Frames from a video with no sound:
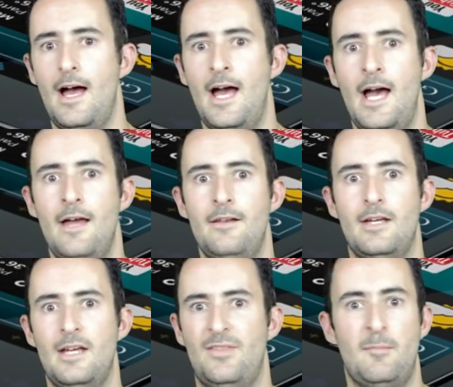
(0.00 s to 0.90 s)

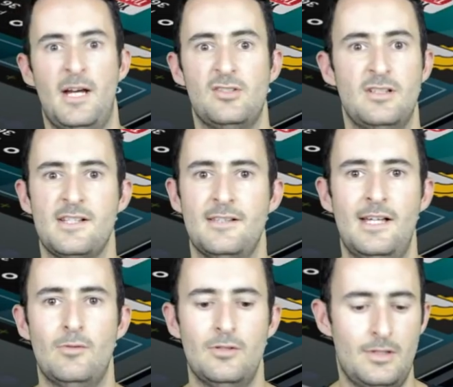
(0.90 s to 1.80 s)
and if the battery dies in
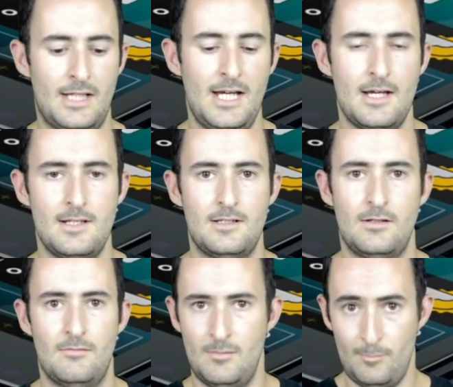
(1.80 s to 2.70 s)
that, well, who cares?
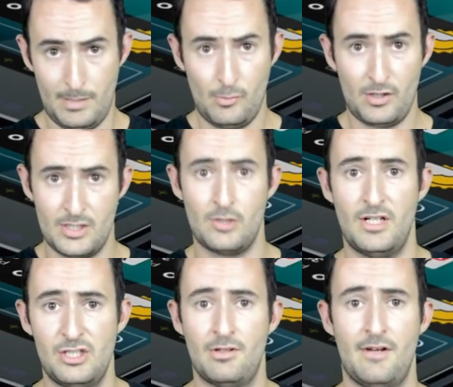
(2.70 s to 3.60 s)
People can still
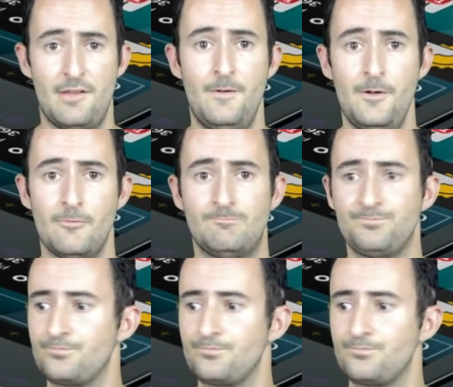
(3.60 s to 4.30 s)
reach you on your other phone.